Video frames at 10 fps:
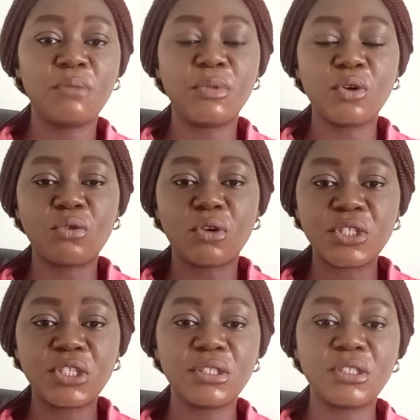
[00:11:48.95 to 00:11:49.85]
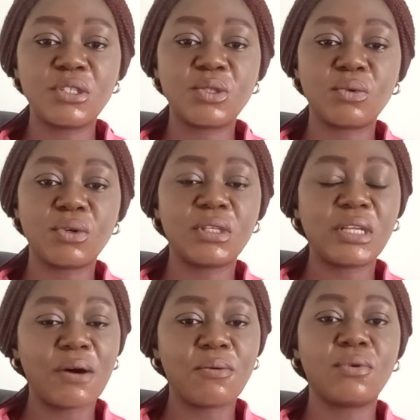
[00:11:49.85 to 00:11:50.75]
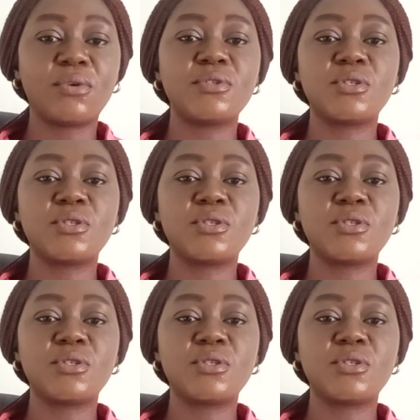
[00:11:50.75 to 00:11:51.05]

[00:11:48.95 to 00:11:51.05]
be cutting this one, that one.